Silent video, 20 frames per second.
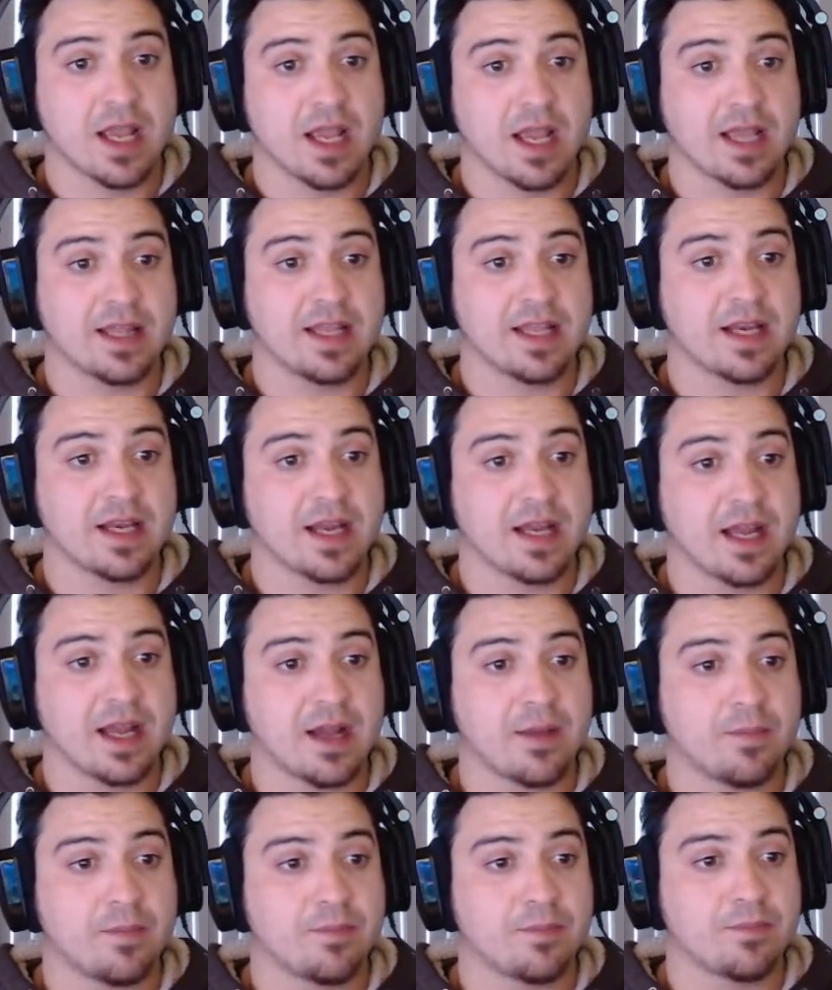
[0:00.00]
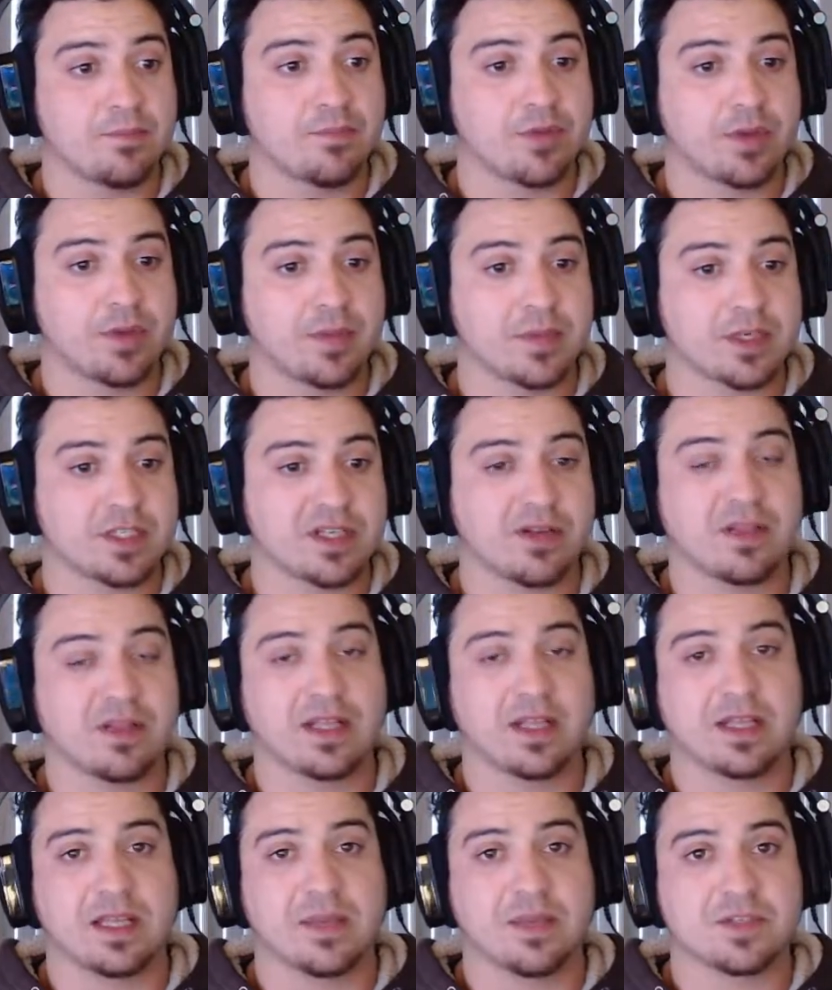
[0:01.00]
And then pretty much that'll
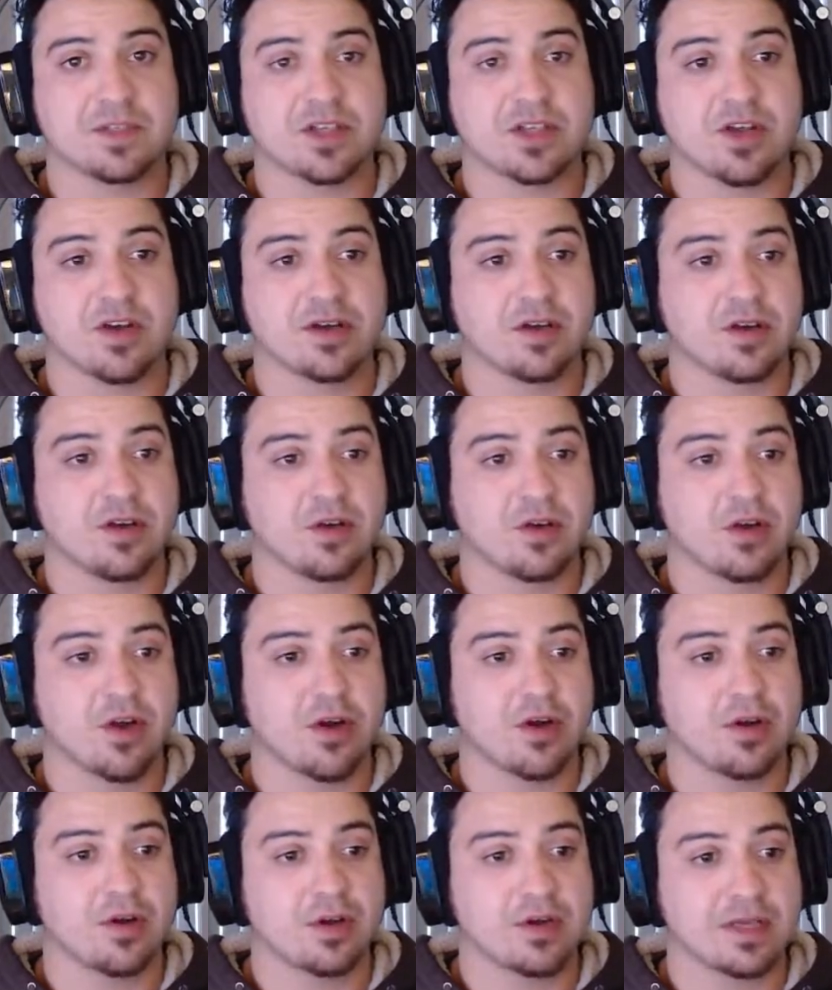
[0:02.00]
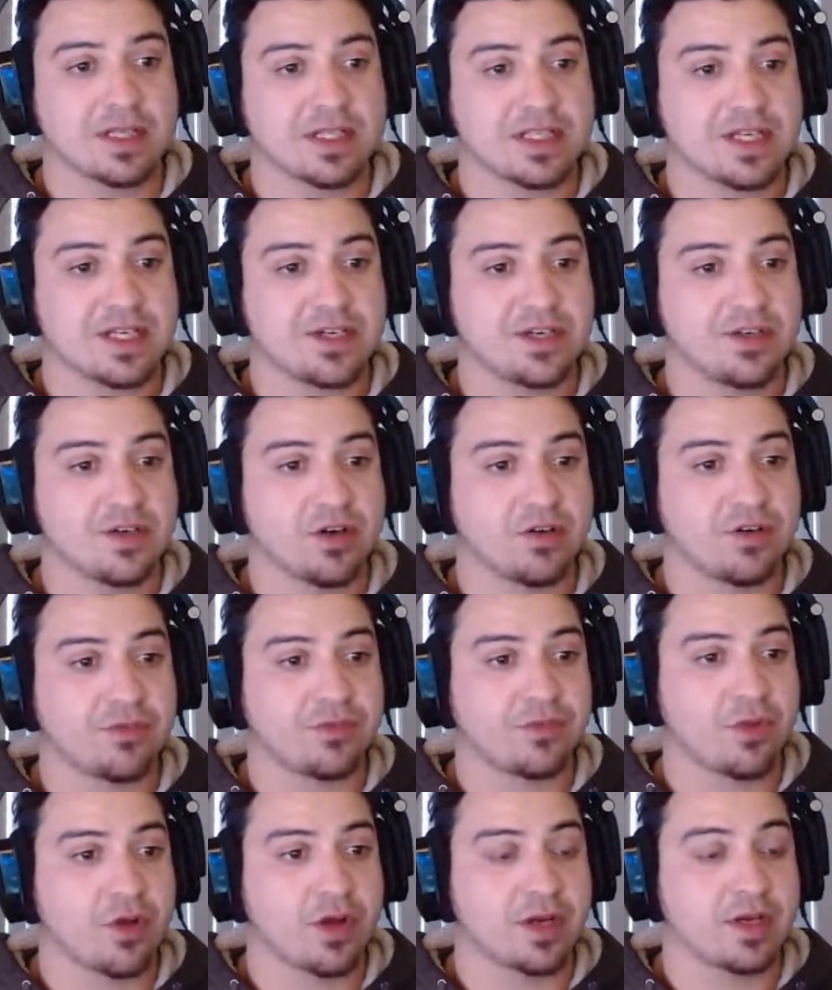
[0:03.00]
end the episode. I'll go continue
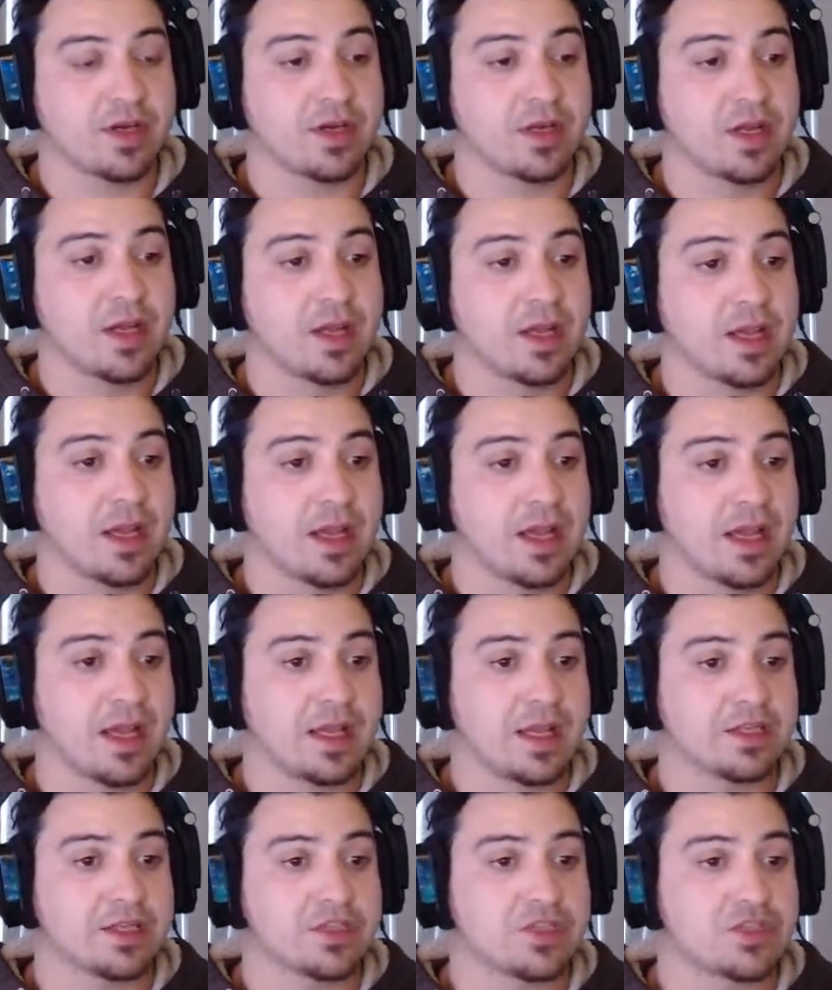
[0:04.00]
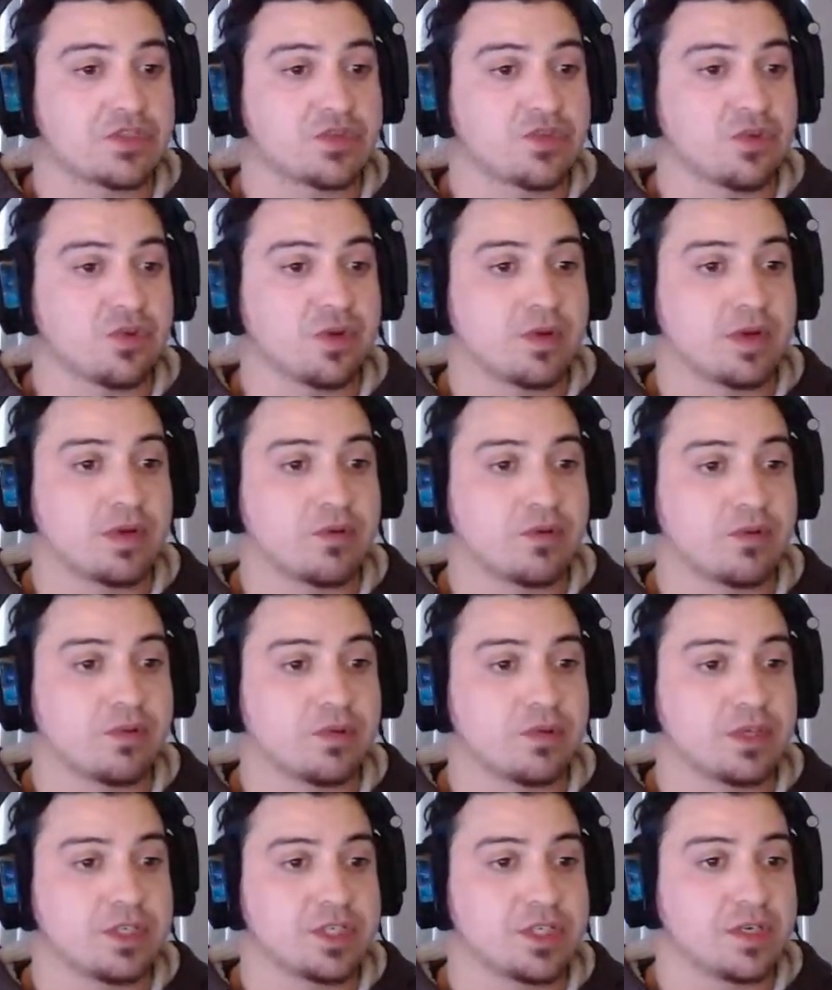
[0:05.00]
offline destroying all
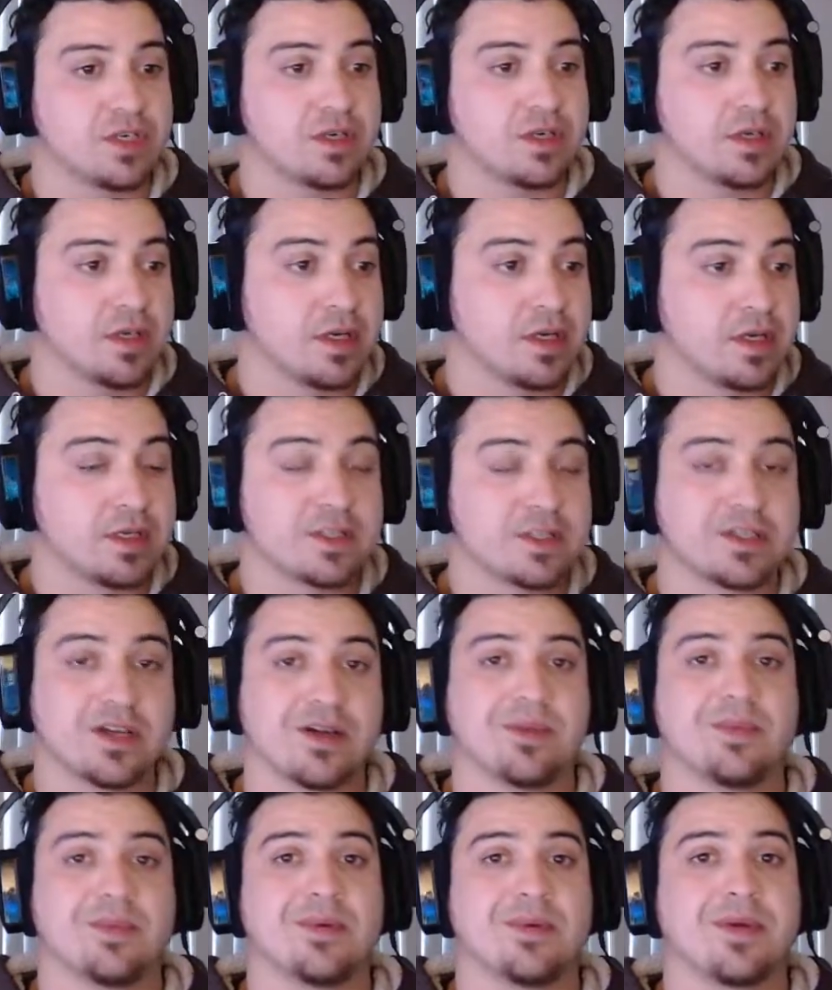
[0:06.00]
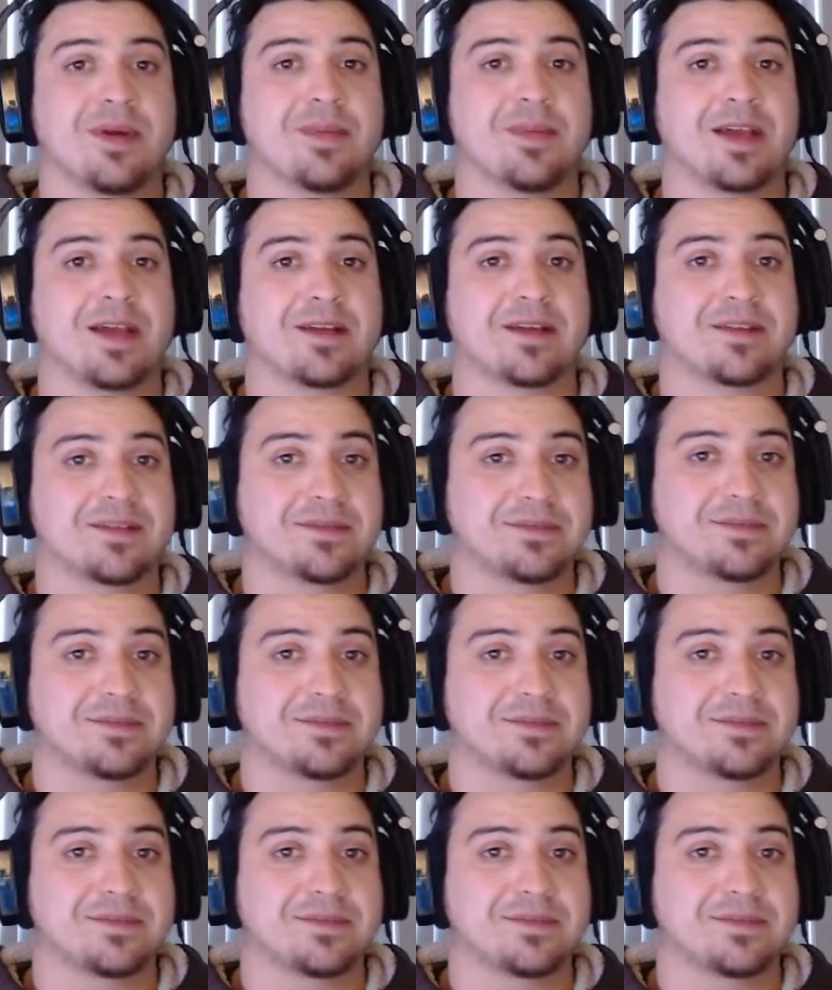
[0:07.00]
this shit. So I'll be right back.